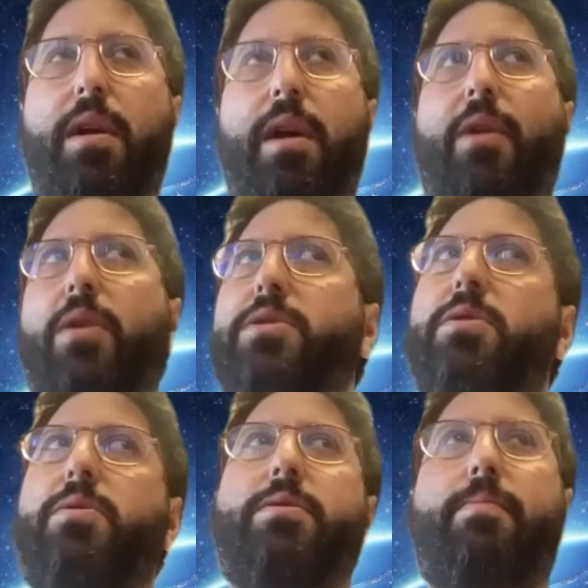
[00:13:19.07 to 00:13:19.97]
And also,
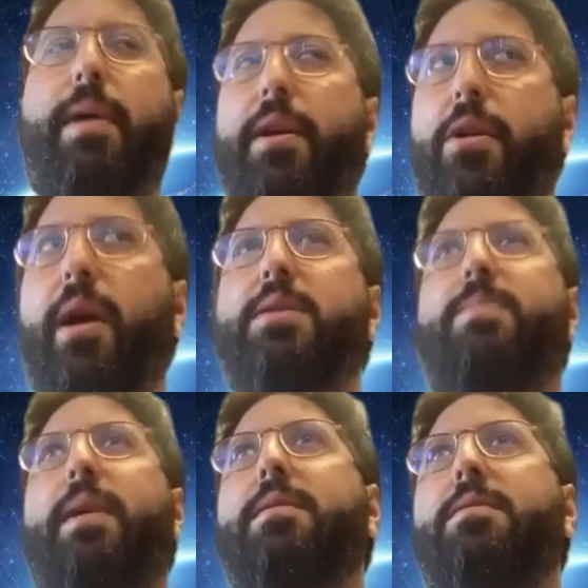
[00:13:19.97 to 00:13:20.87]
there's the medical
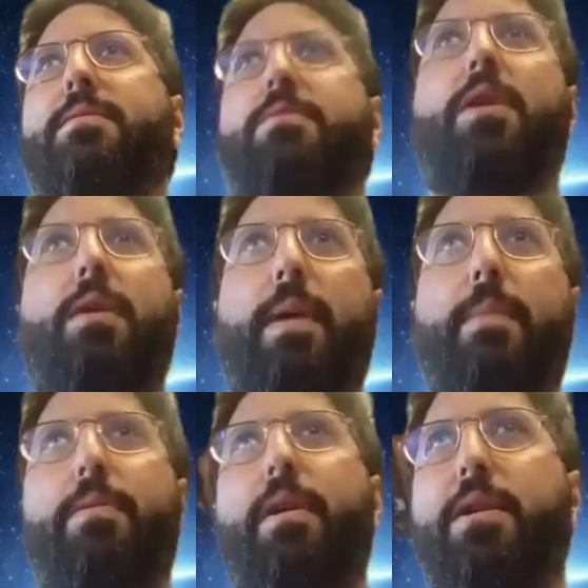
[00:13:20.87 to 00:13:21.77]
aspect. You talk about
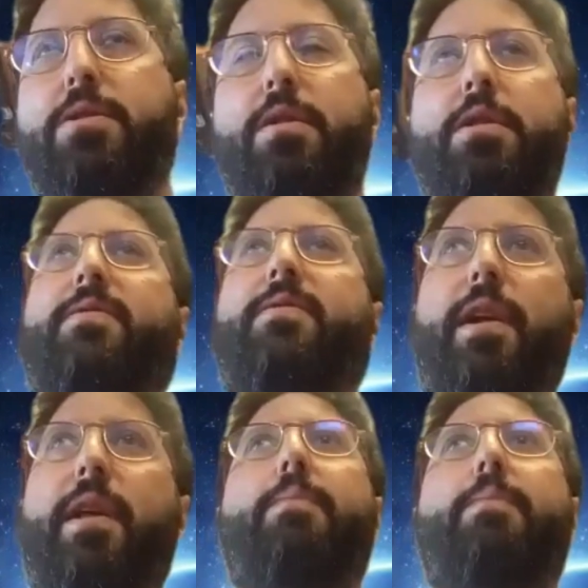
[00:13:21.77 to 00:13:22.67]
brain injuries,
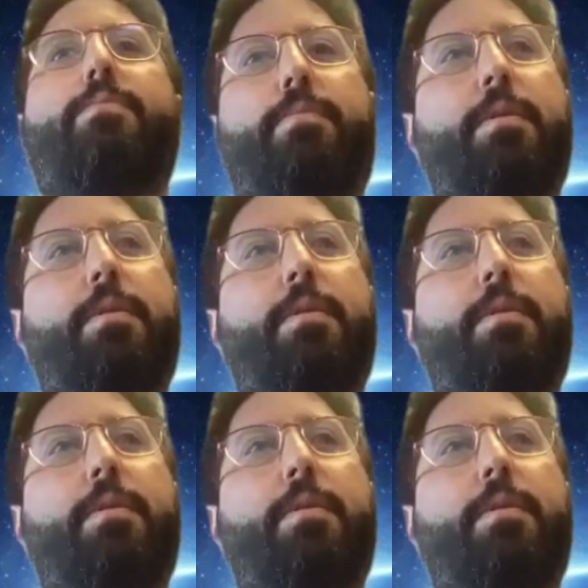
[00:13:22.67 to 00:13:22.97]
fighting.